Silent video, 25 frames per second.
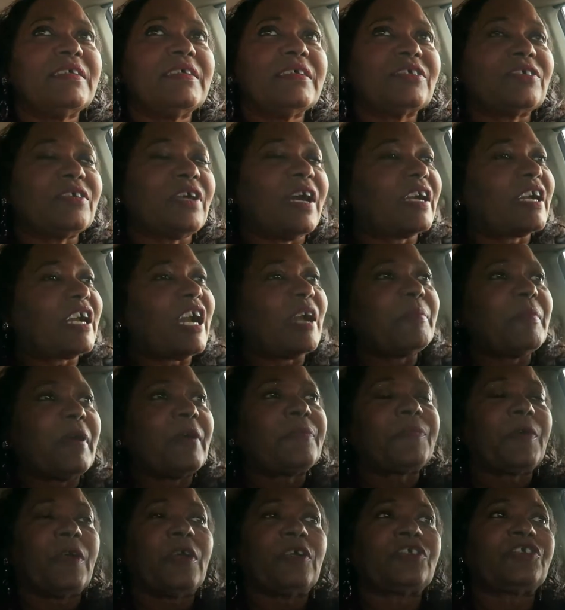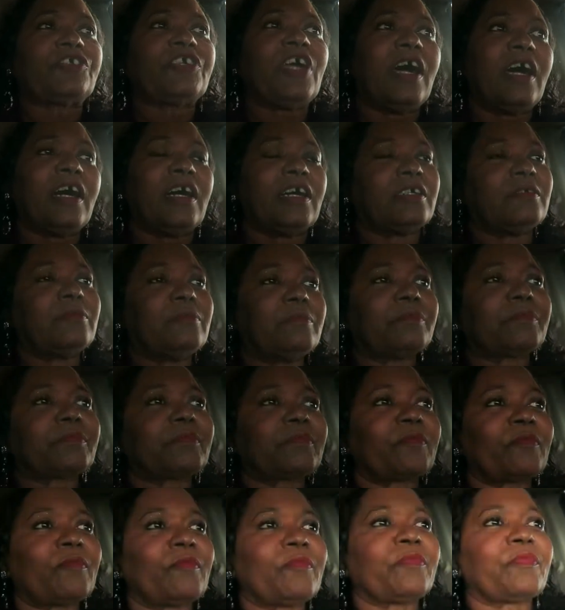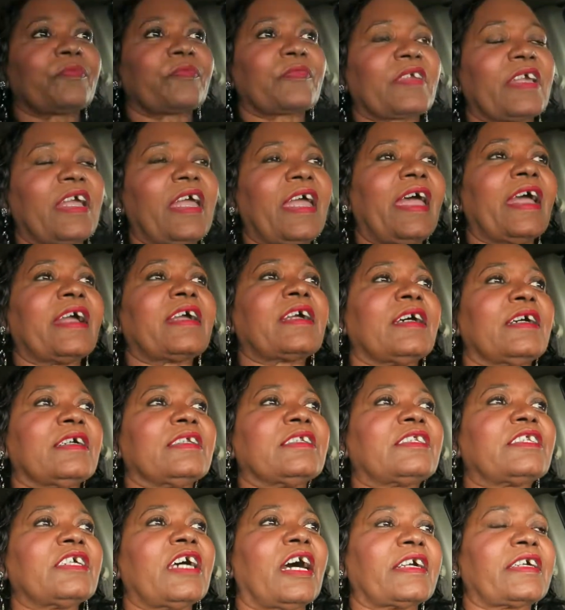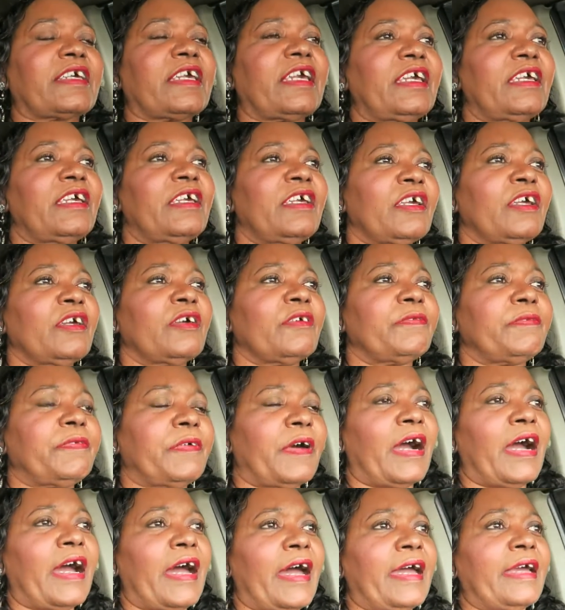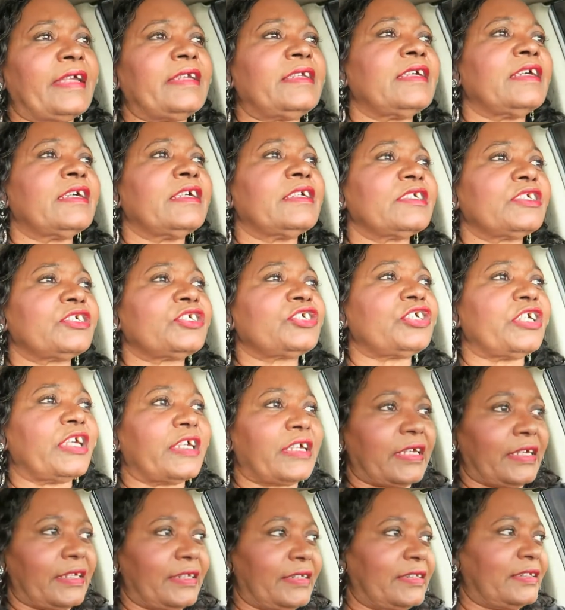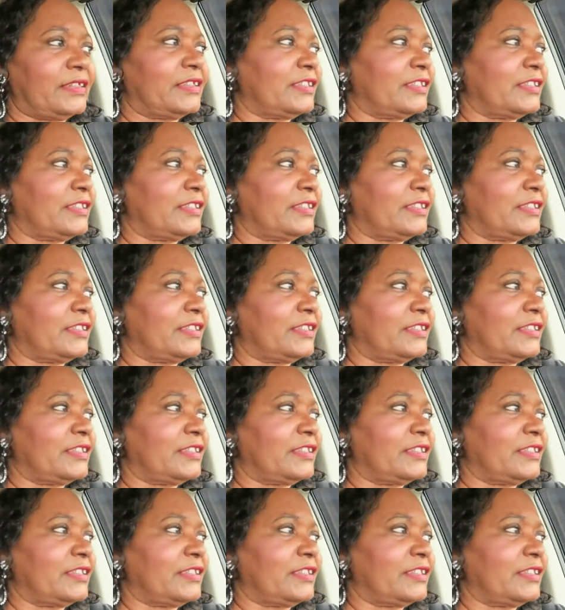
So I got my first job at Kentucky Fried Chicken.